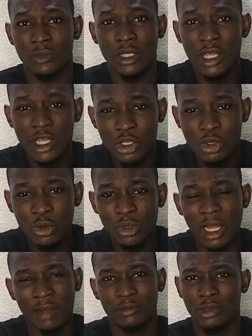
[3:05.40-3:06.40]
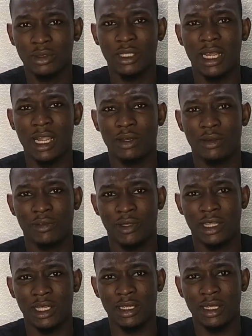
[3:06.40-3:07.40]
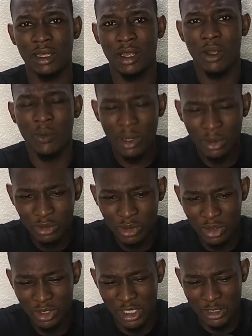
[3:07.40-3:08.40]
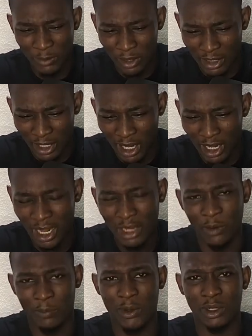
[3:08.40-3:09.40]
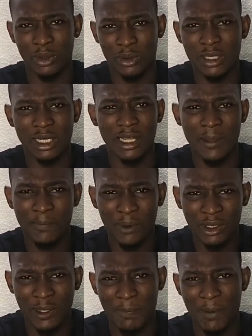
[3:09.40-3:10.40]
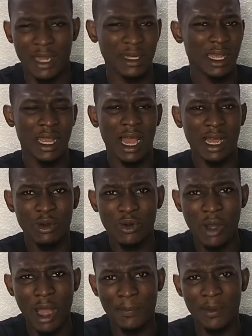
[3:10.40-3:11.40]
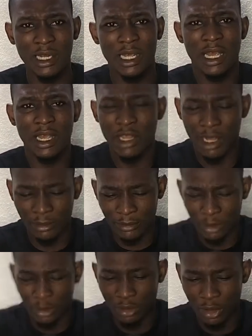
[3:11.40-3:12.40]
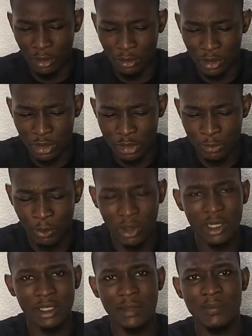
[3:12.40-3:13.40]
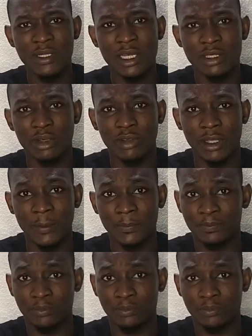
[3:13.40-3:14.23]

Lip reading: He shouldn't have done that kind of a thing. Why not just respect the airline operators and then board the plane and go happily? You're spoiling the business of the